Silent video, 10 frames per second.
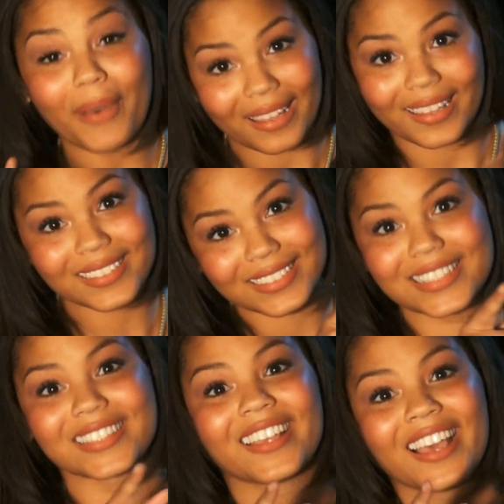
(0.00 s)
but
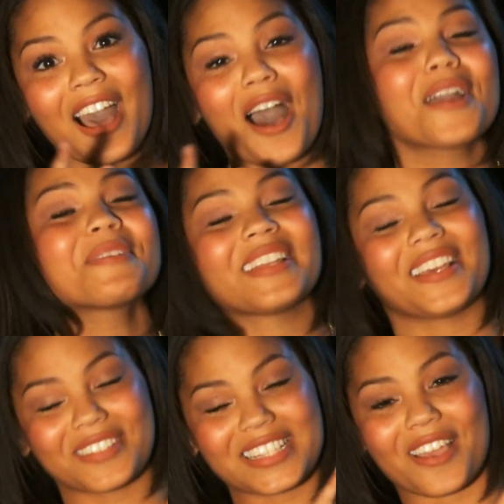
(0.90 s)
I'm going to
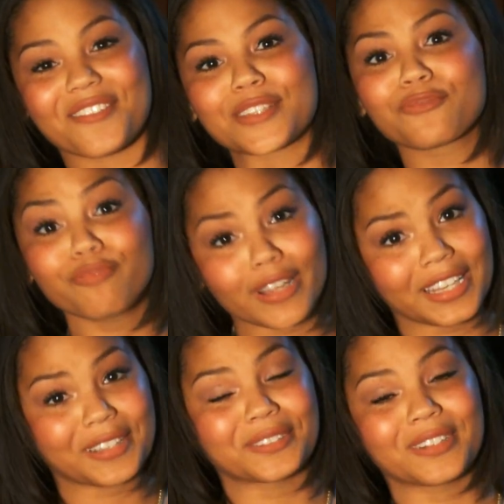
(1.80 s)
have a chat with this
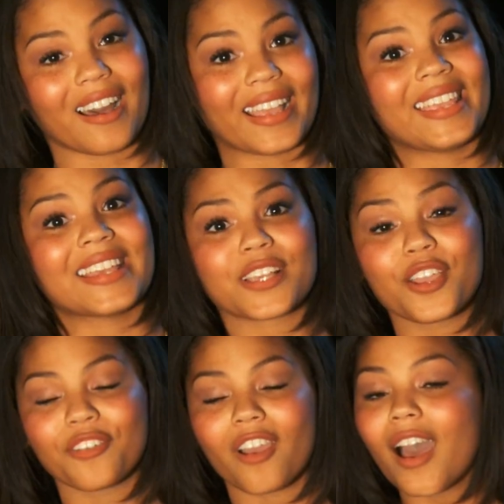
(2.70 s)
really cool guy. He has
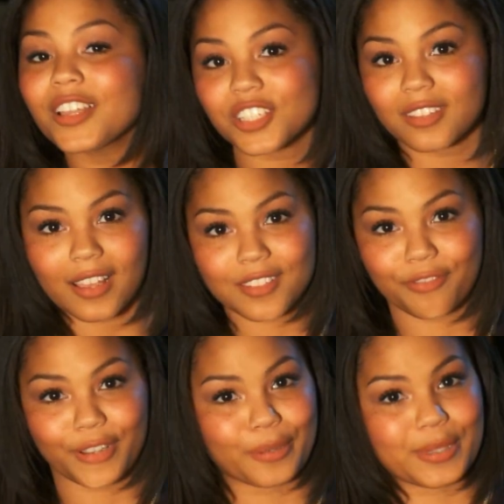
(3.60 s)
over
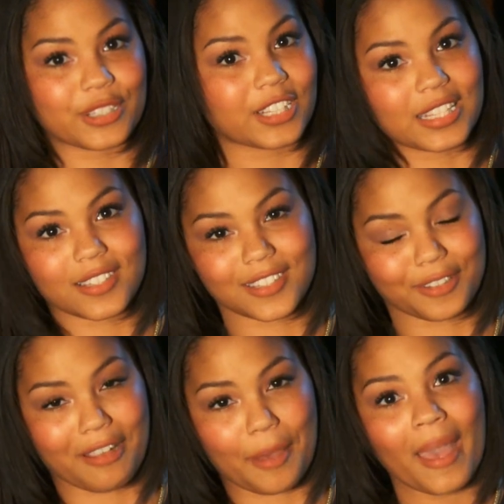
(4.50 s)
100,000 followers on
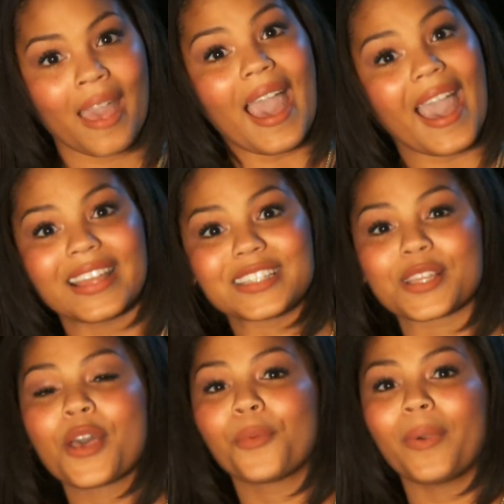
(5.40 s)
Instagram, and
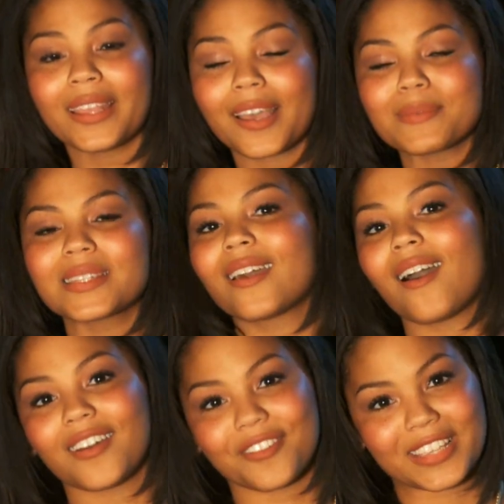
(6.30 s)
when it comes to the
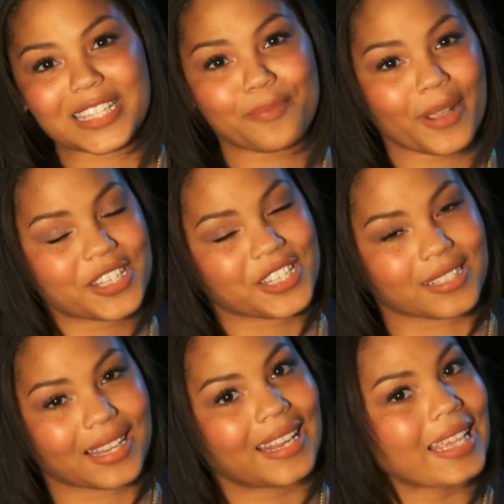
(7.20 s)
art of
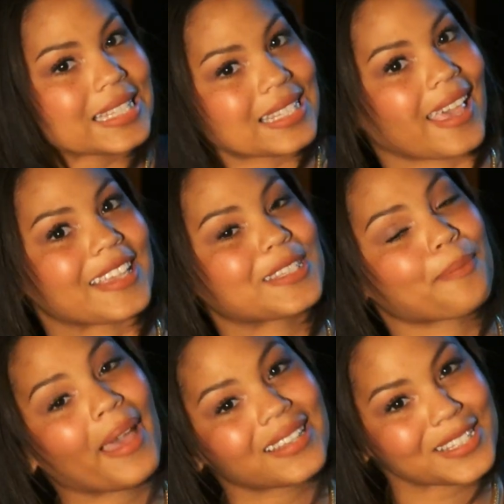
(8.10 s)
expression, in his case,
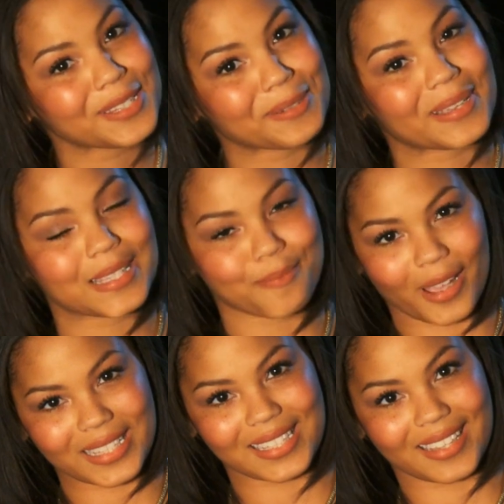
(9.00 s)
the pencil is
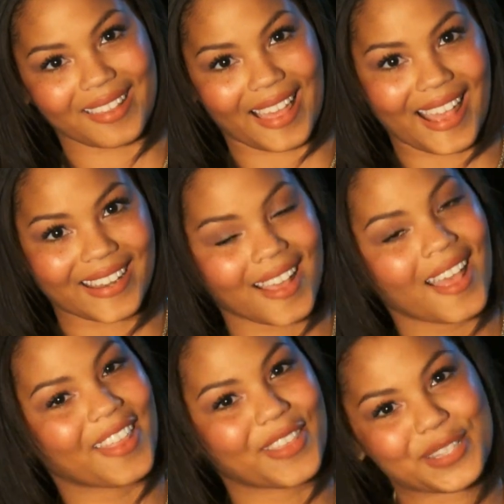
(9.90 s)
mightier than
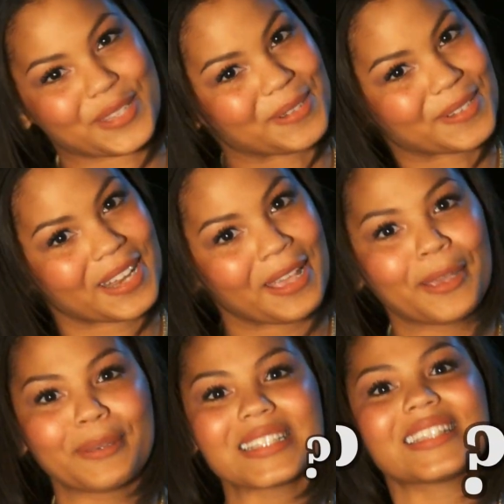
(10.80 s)
the sword.
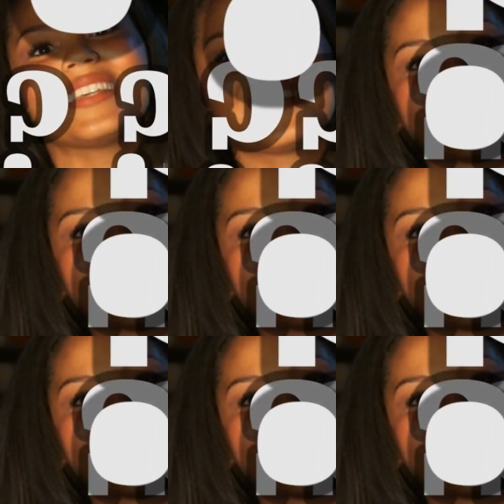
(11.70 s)
Who is it?